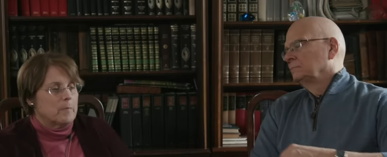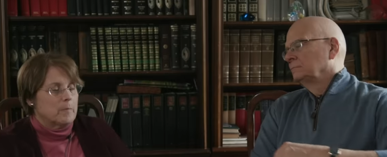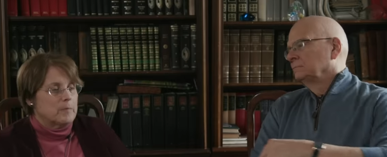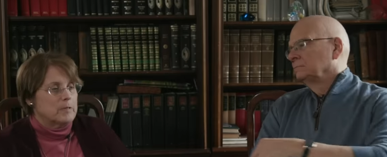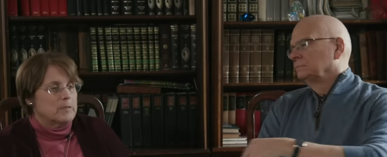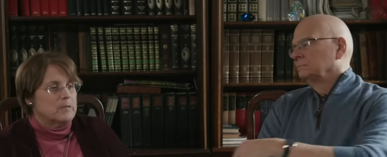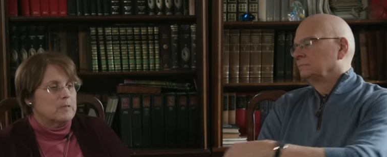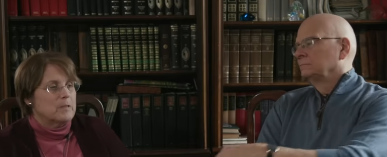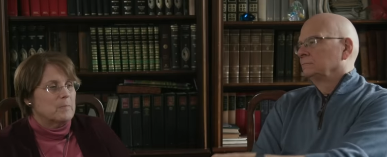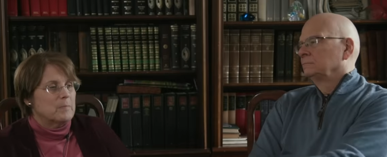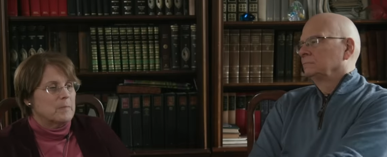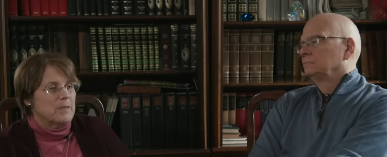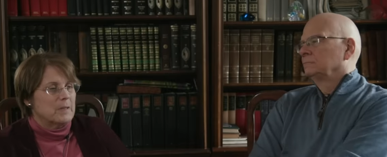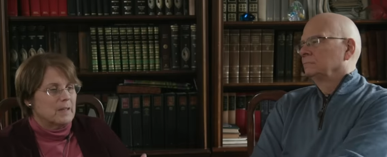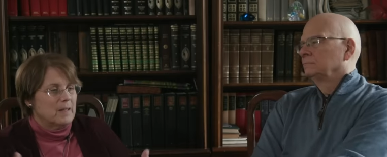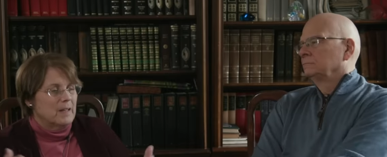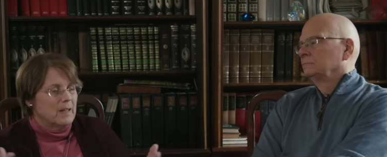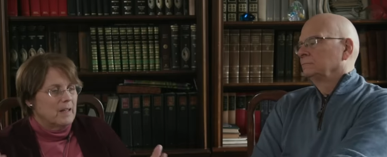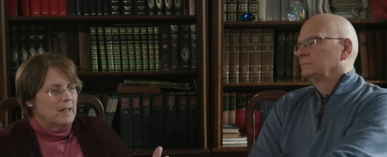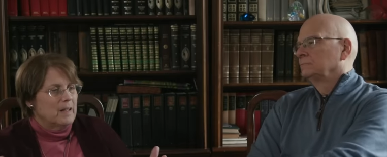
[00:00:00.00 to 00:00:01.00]
Speaker 1: But when
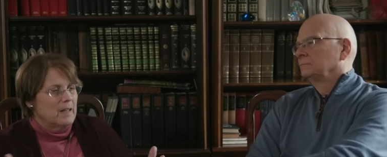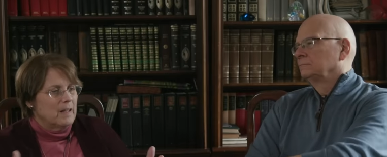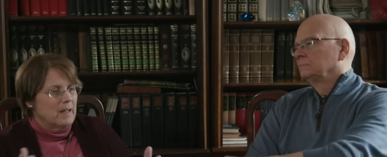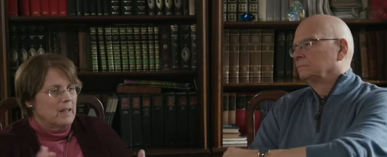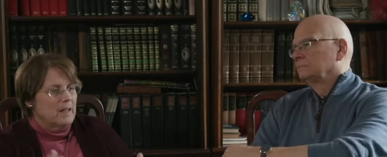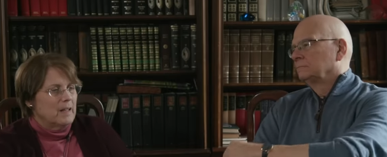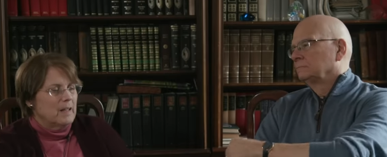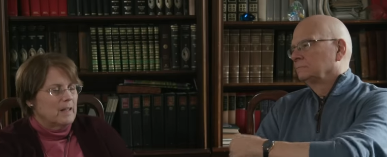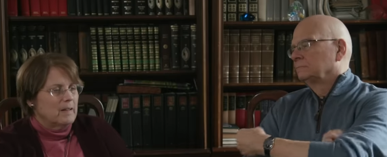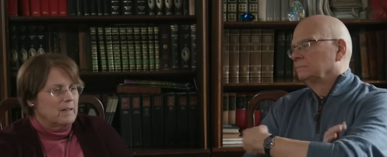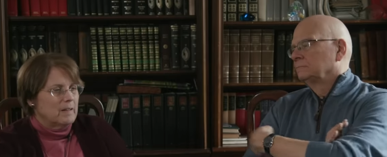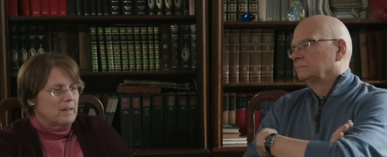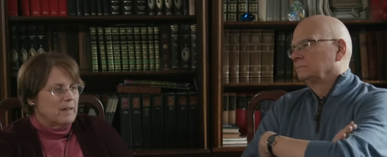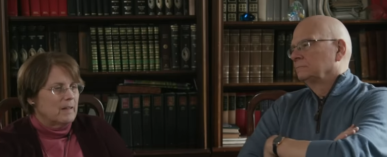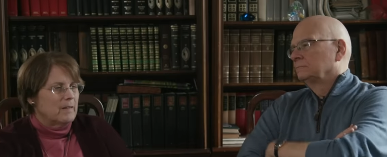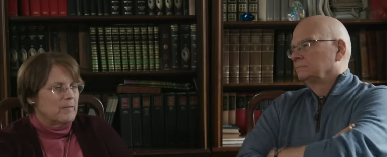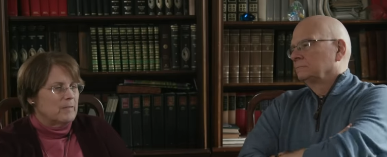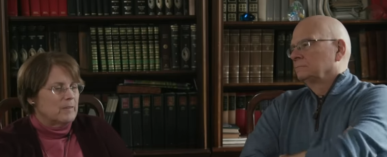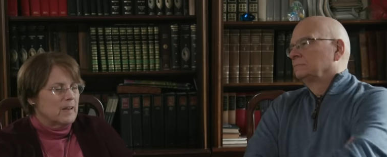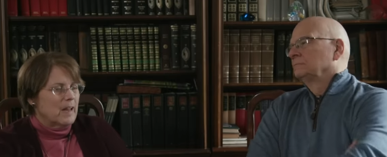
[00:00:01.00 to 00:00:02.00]
something
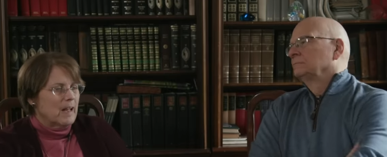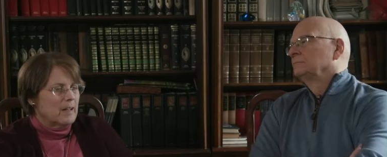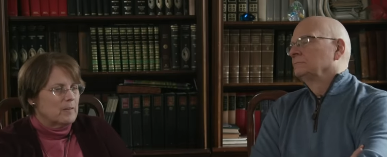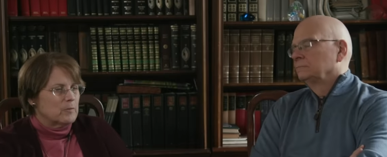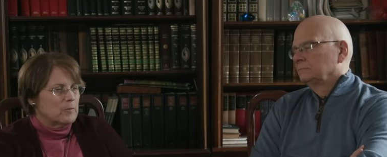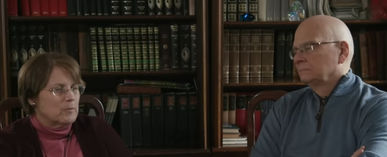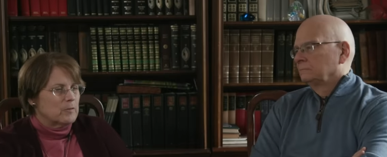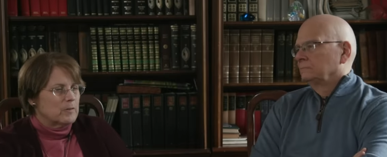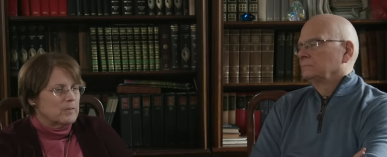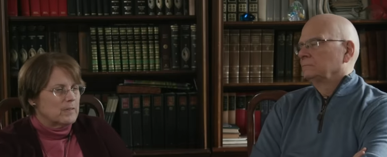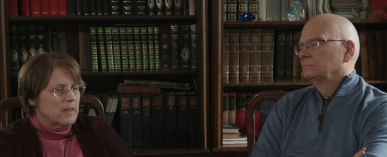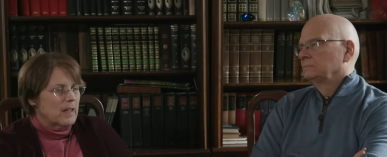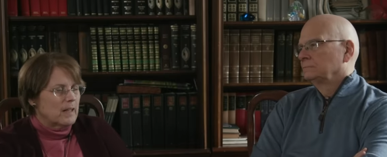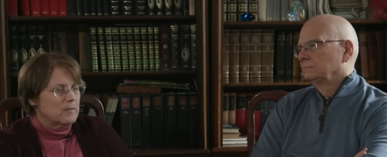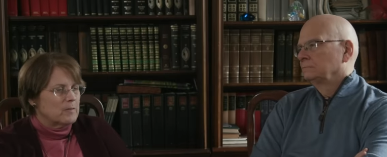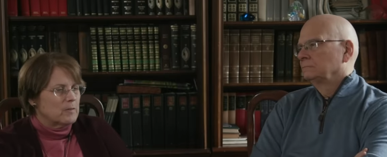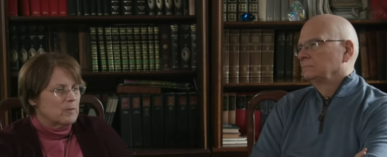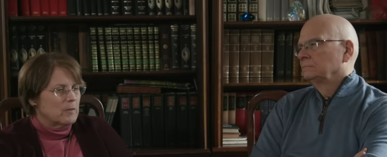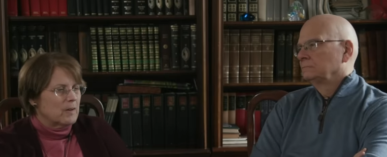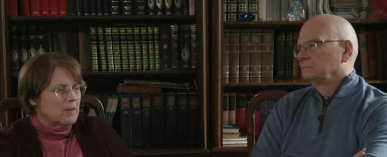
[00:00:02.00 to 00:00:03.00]
of a natural
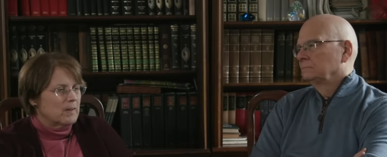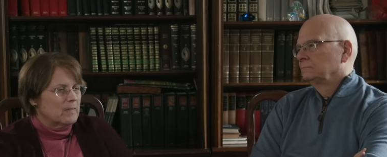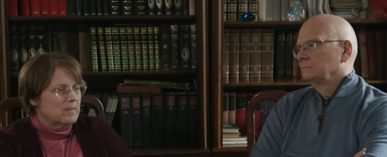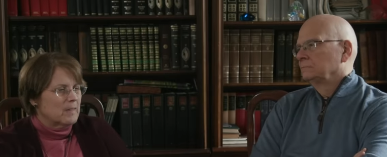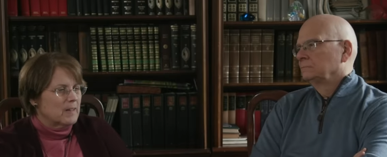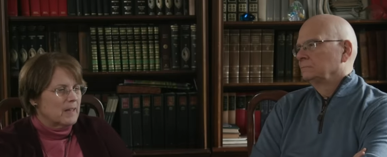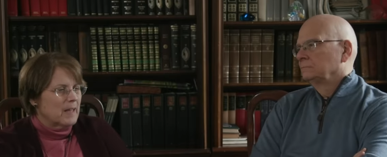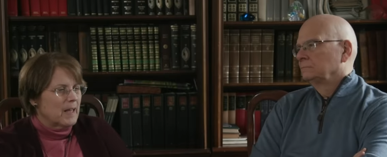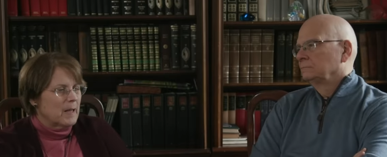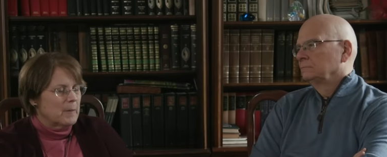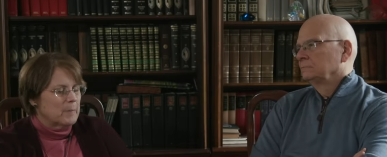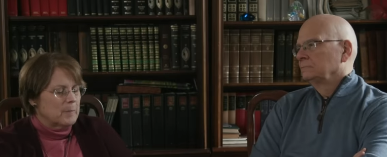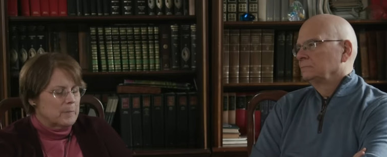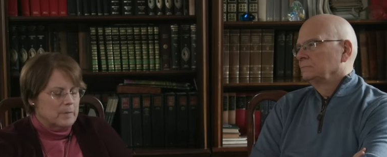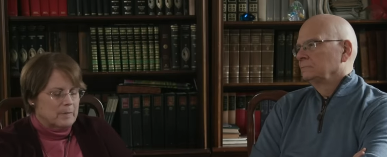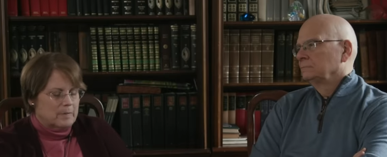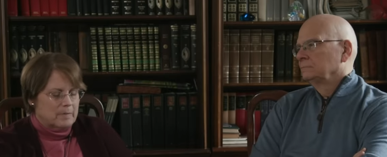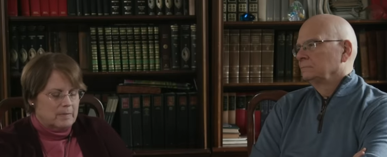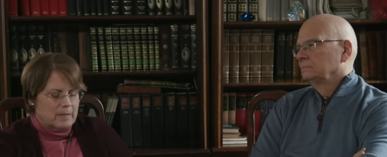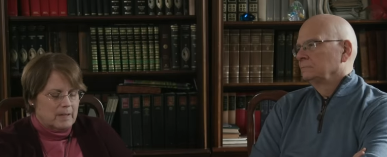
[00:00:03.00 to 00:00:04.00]
disaster kind of thing
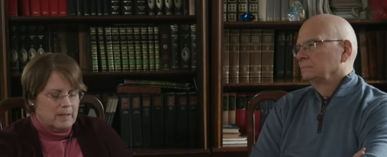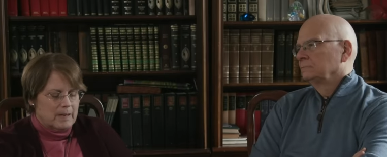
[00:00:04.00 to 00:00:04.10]
happens,